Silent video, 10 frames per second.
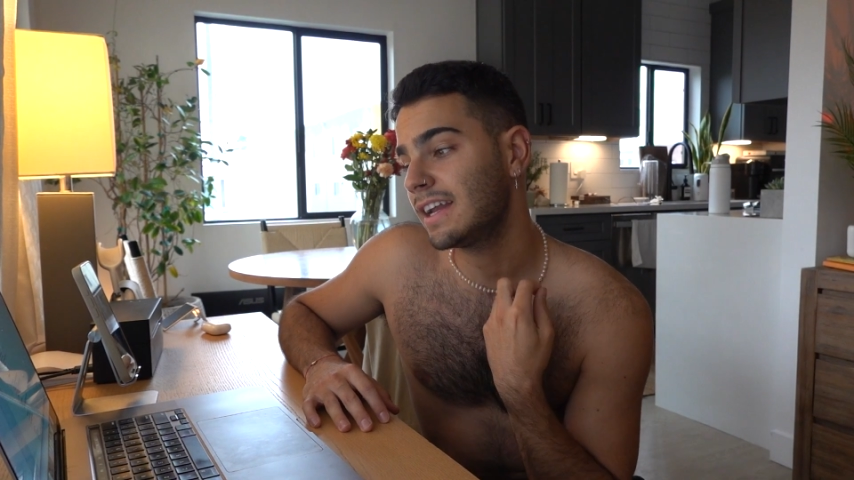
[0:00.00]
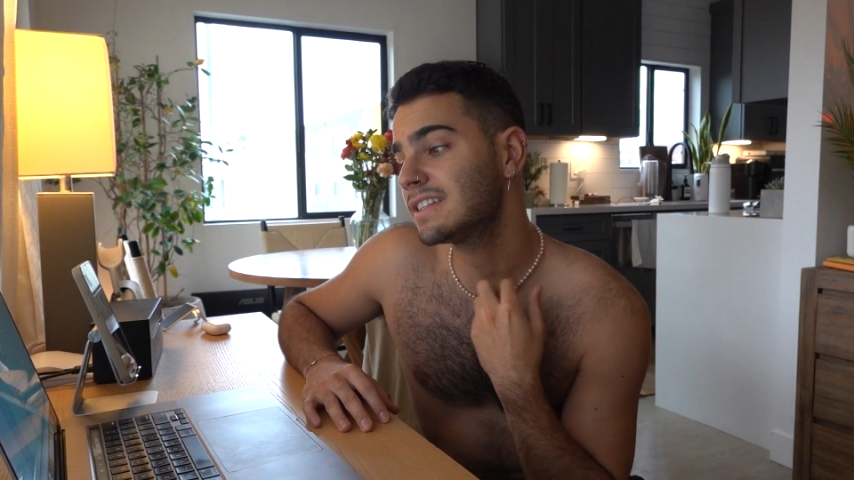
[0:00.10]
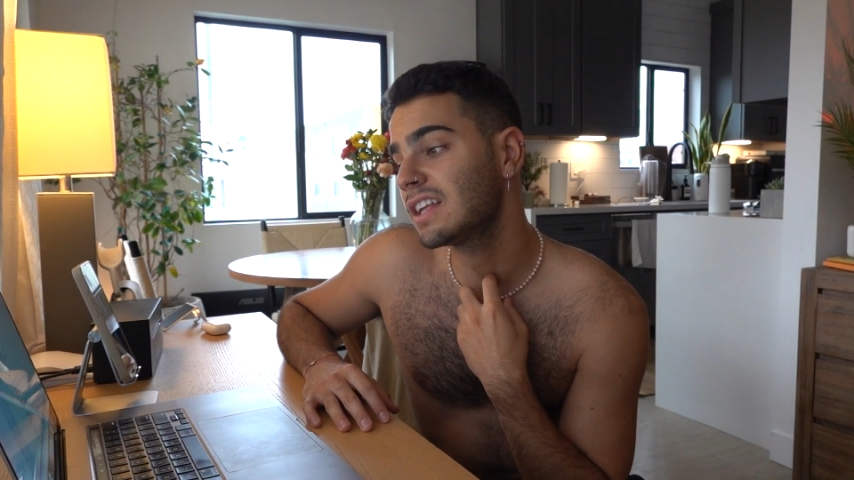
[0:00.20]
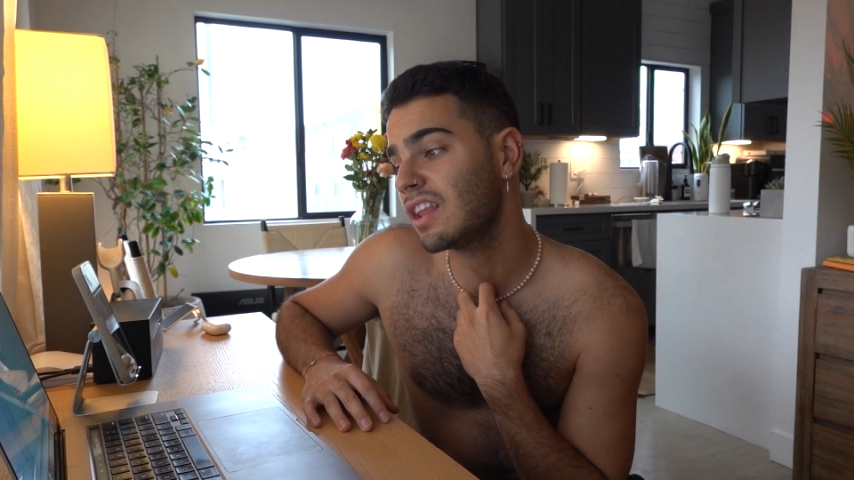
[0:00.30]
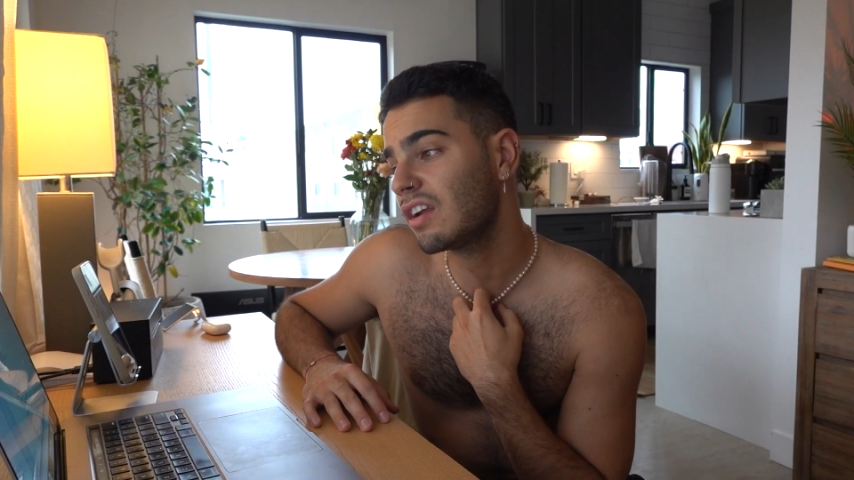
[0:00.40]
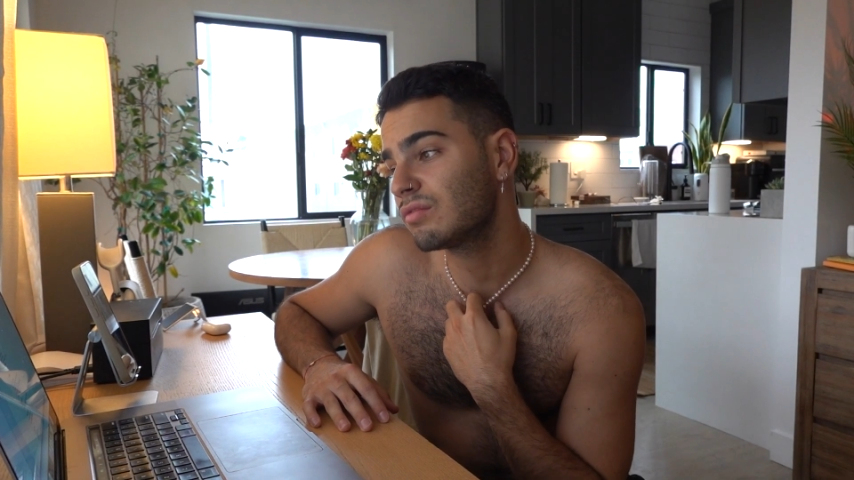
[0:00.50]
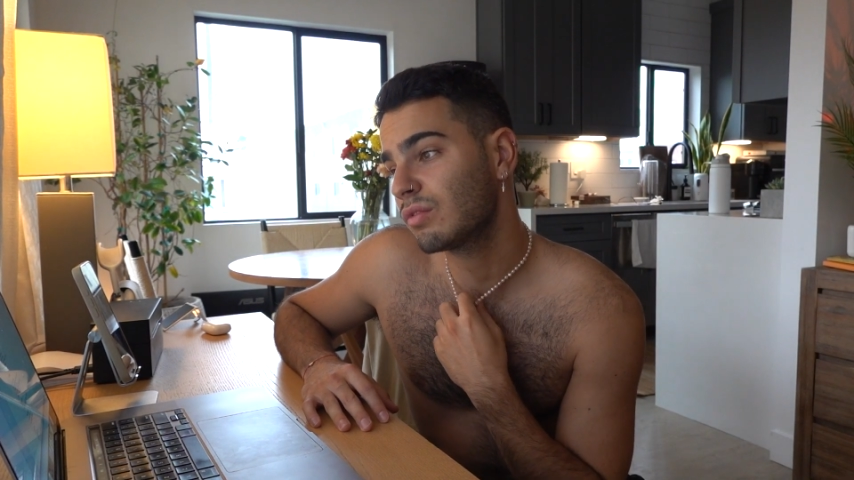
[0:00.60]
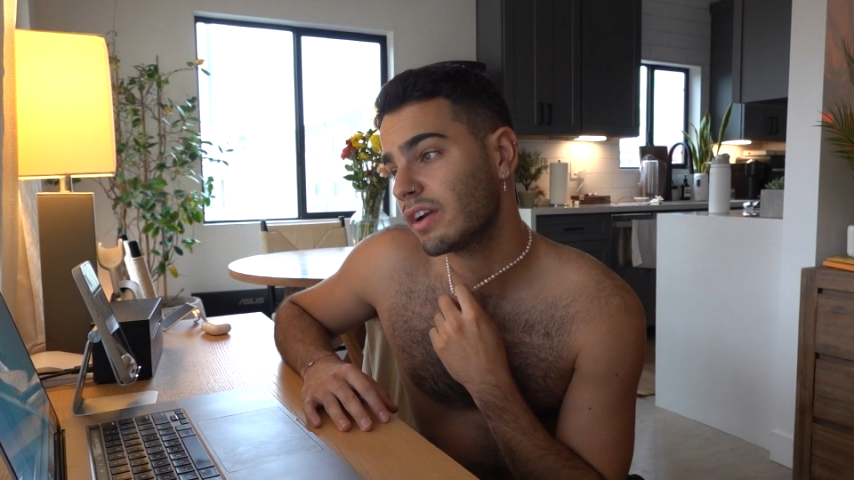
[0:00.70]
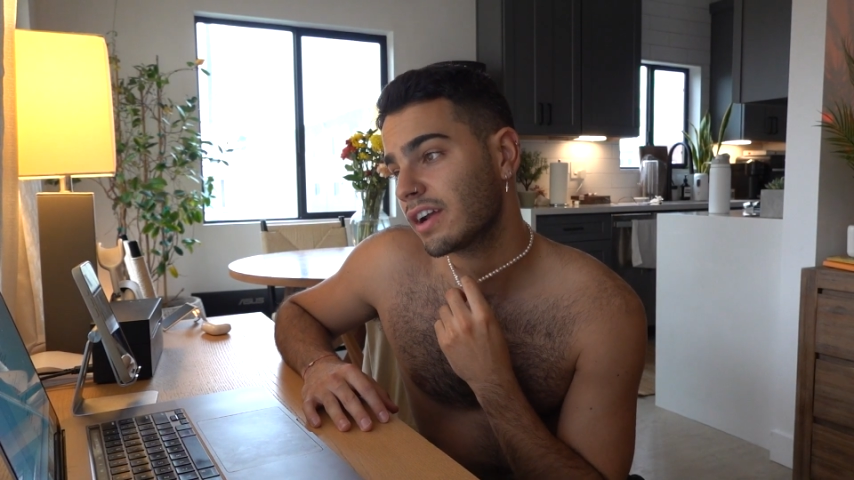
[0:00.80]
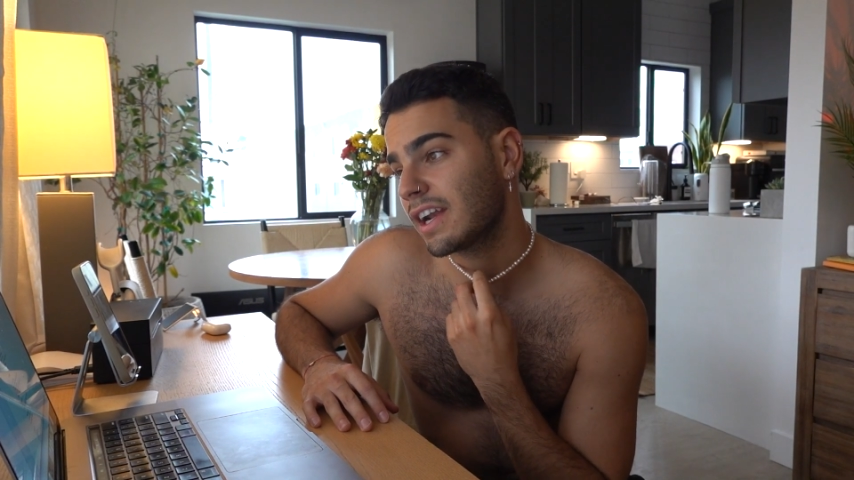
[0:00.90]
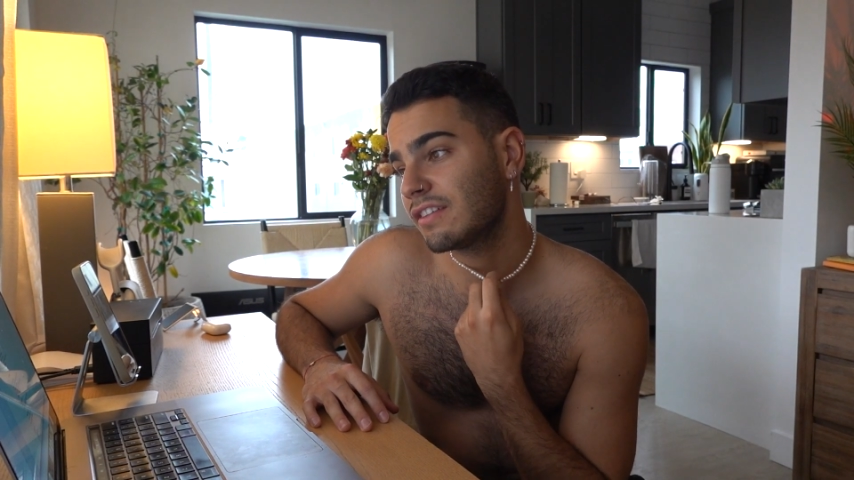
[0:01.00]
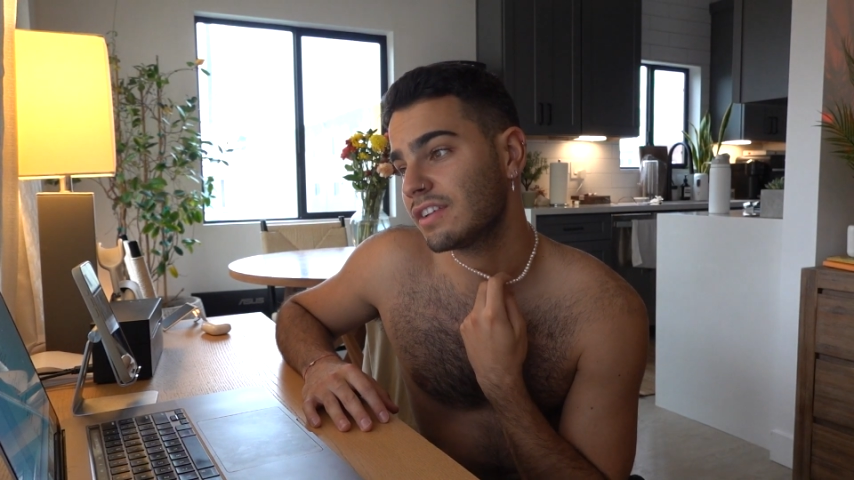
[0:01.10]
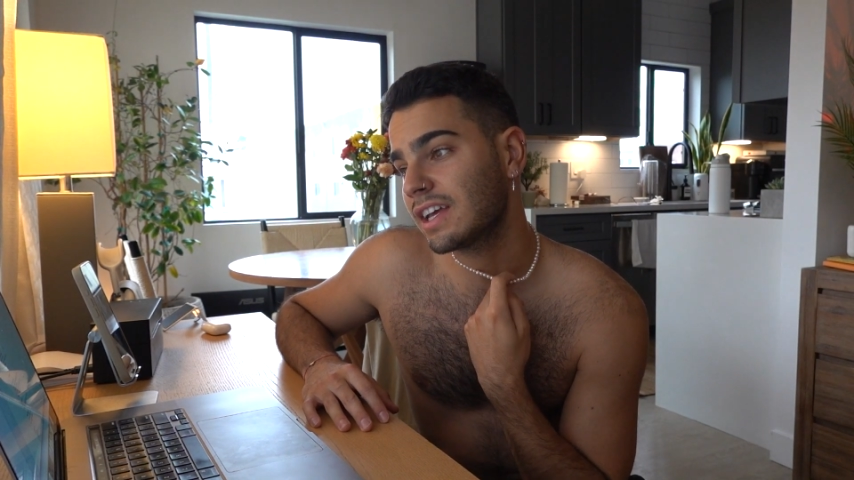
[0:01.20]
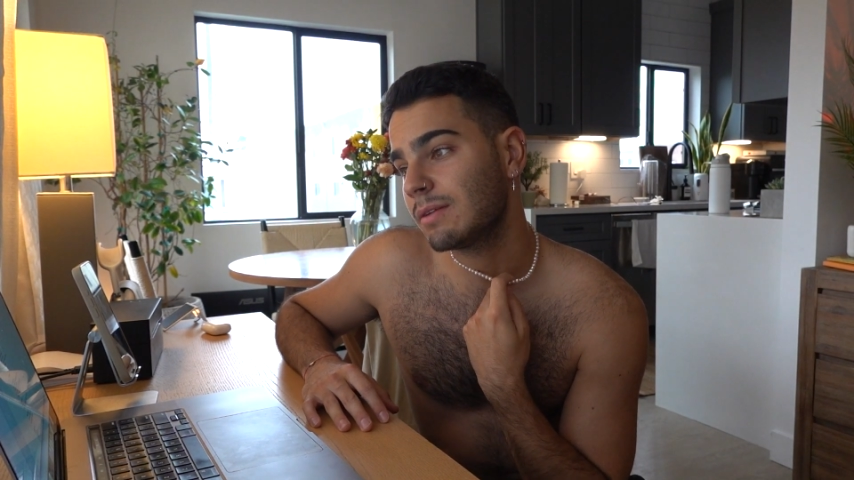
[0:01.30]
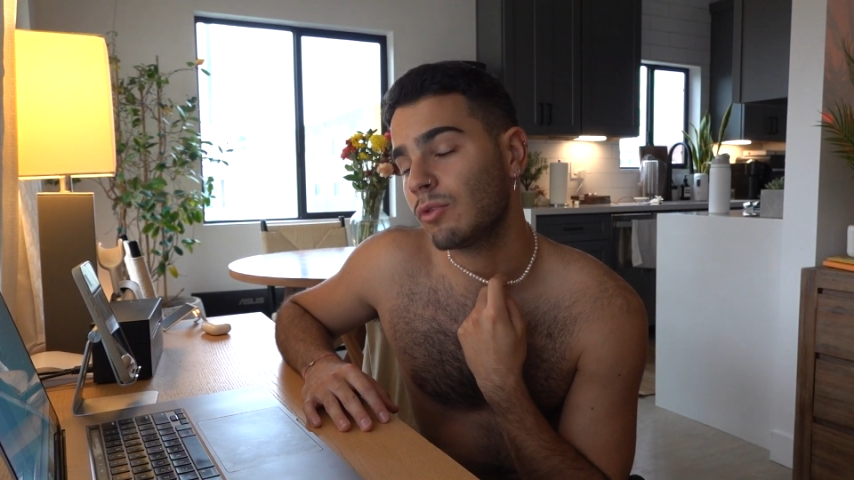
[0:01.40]
and it's a lot of work and I
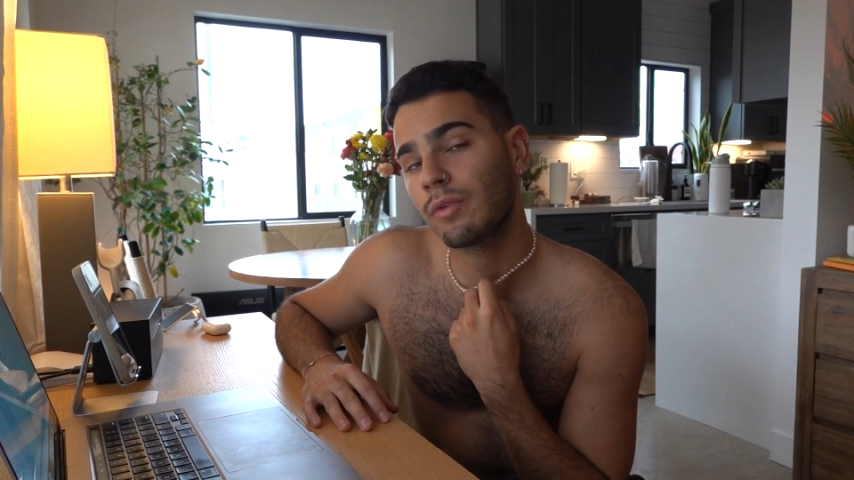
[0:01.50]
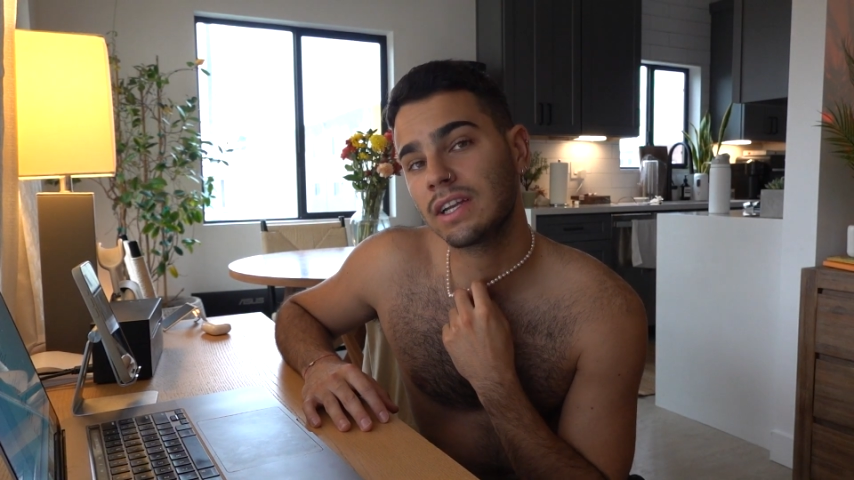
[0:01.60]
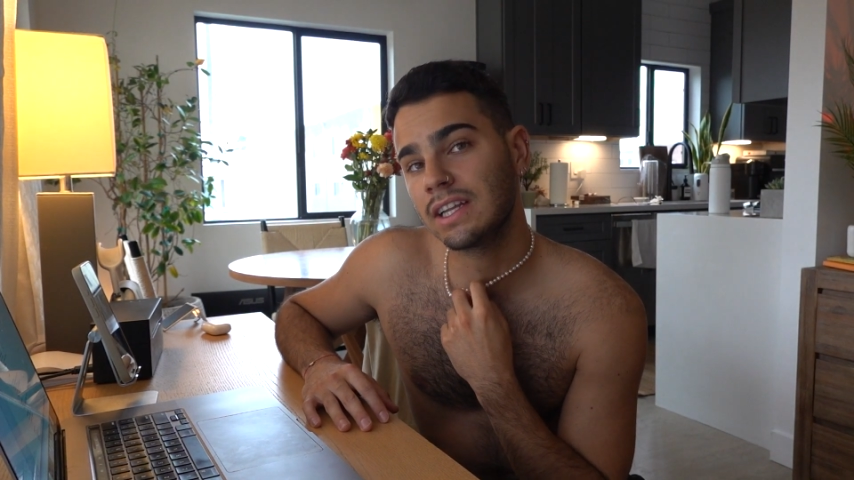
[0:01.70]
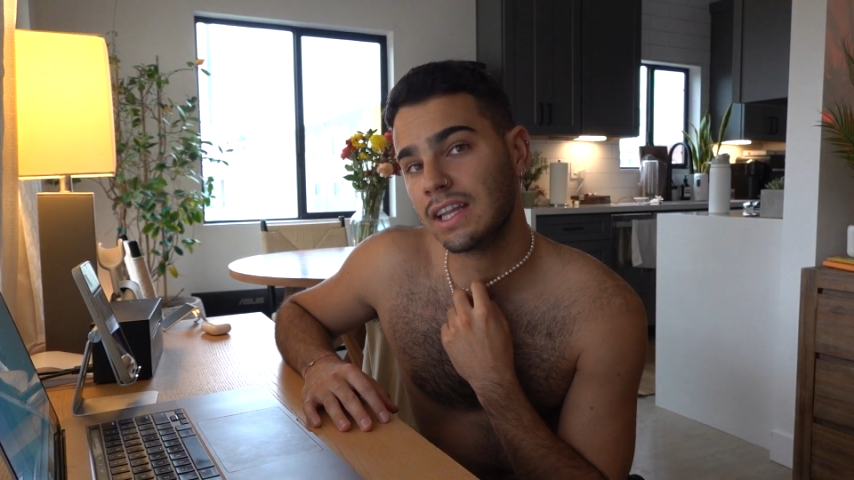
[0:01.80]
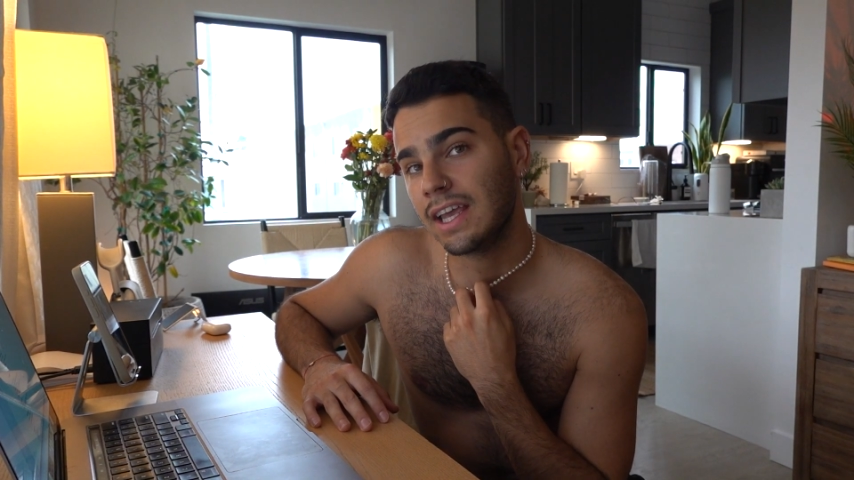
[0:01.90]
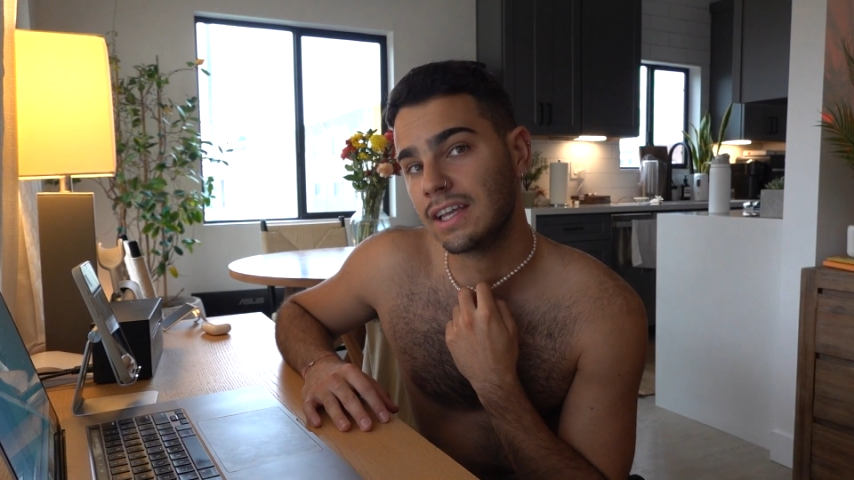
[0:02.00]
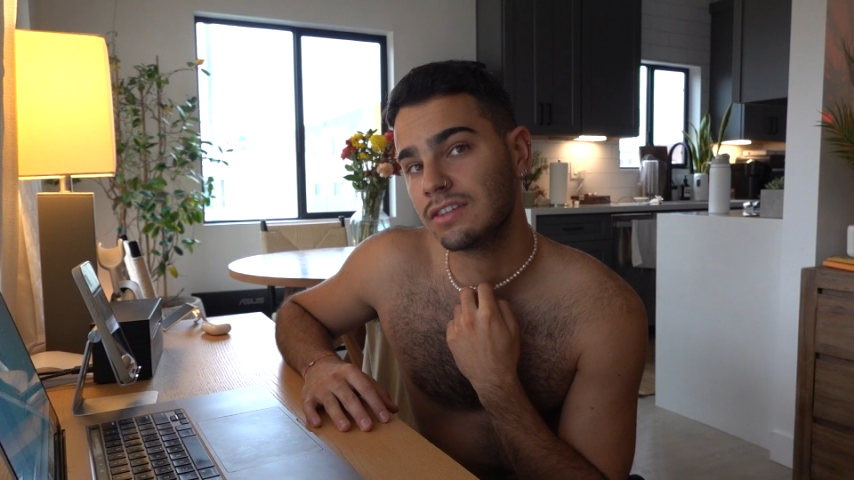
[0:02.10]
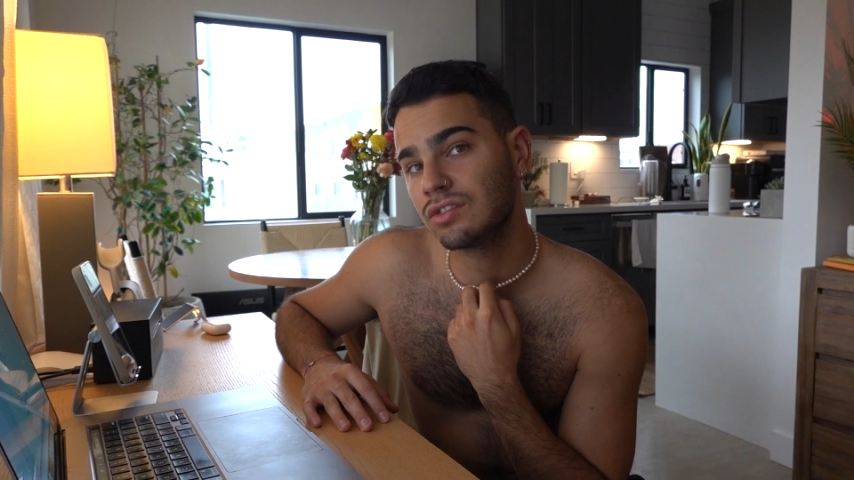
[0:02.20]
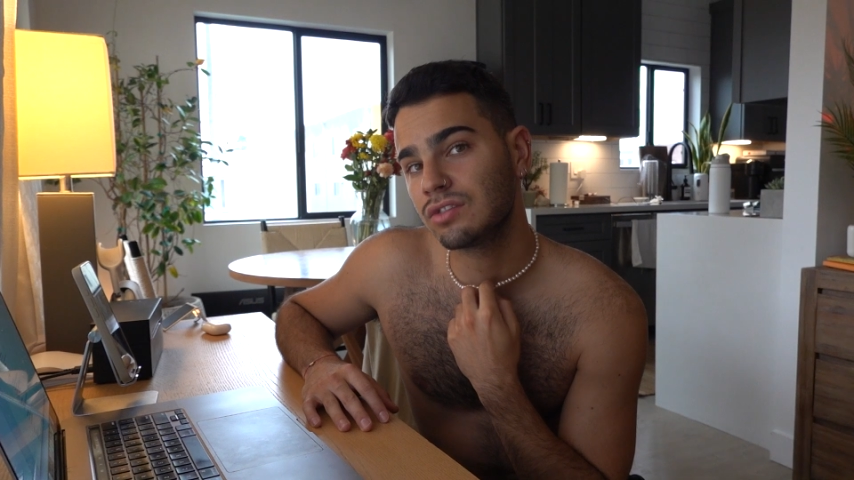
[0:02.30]
feel like I'm already late.